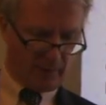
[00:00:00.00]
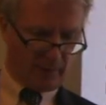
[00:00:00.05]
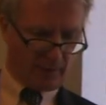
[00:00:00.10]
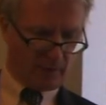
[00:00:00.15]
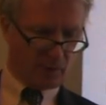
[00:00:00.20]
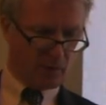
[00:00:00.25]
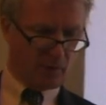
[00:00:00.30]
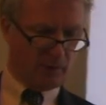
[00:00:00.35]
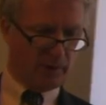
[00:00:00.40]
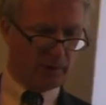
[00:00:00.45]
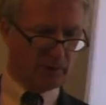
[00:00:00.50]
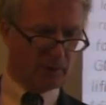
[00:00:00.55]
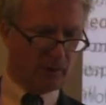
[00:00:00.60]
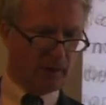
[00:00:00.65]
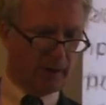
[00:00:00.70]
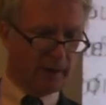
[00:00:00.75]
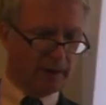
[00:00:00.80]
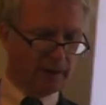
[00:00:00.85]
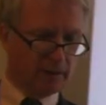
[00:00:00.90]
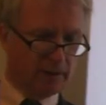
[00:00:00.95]
So we're
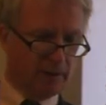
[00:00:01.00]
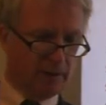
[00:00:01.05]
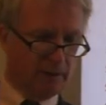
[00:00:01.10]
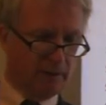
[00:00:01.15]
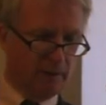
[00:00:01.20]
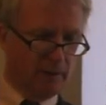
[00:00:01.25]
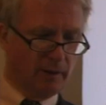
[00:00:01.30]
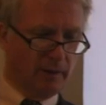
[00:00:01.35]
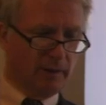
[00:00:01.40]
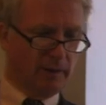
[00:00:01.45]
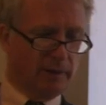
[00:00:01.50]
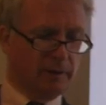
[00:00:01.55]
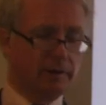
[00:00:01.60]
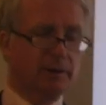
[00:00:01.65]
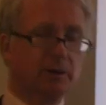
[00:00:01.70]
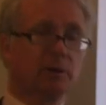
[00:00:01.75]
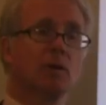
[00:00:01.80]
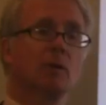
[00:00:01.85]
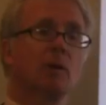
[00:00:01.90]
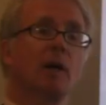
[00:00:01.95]
trying to
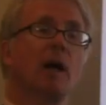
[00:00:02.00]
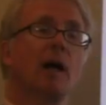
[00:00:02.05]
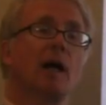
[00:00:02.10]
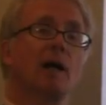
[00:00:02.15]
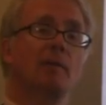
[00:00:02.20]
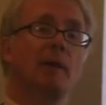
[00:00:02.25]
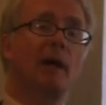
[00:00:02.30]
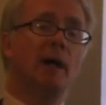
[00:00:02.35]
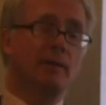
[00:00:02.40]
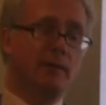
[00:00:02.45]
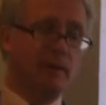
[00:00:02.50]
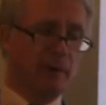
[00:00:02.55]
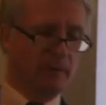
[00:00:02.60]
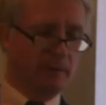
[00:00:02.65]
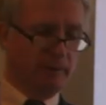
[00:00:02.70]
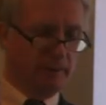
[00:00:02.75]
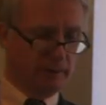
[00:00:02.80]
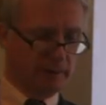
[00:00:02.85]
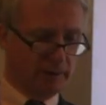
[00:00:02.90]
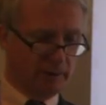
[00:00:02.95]
describe our
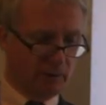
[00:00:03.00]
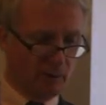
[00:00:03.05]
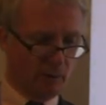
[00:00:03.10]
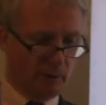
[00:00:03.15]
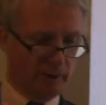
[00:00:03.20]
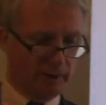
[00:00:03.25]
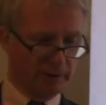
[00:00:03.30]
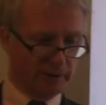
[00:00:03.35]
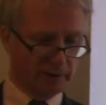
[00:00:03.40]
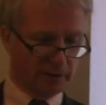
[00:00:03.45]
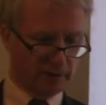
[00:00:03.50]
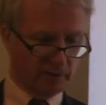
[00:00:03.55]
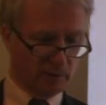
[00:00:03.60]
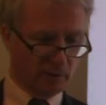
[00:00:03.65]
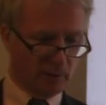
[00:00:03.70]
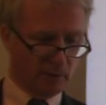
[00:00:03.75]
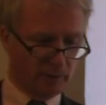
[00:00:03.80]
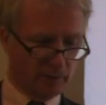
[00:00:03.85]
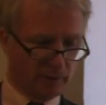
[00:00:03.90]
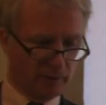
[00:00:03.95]
views. A repository of
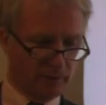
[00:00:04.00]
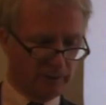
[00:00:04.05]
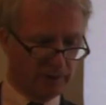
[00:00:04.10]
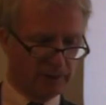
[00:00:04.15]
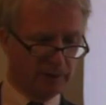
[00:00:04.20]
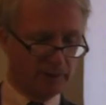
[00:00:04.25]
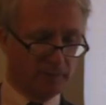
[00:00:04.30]
worldviews is